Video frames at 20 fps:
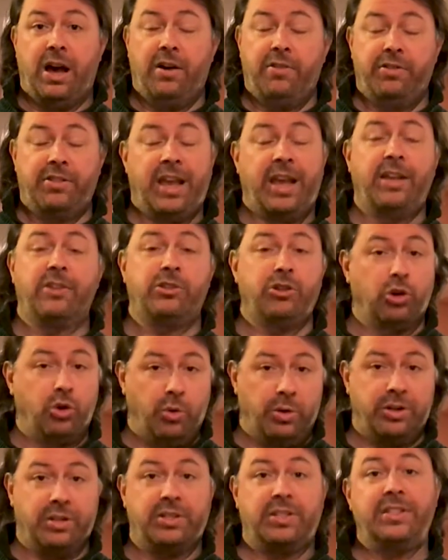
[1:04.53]
dance you're
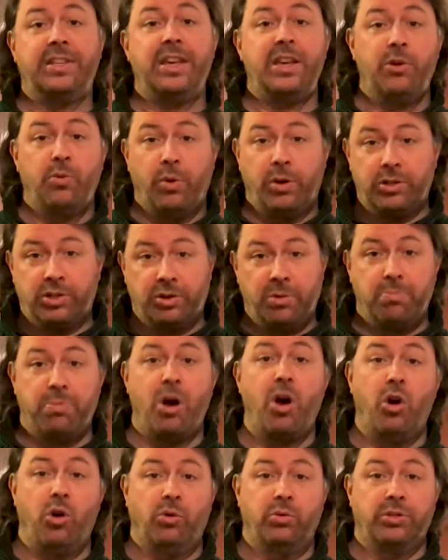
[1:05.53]
going to see was
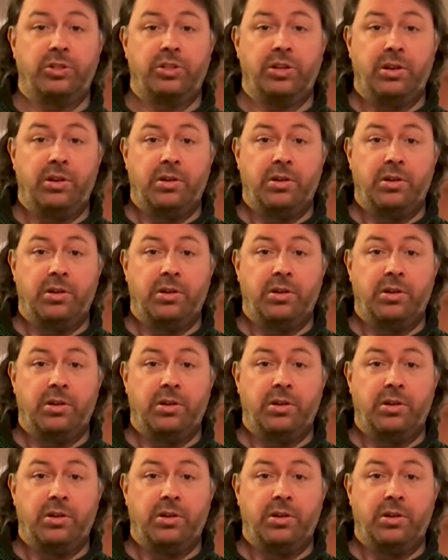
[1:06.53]
composed.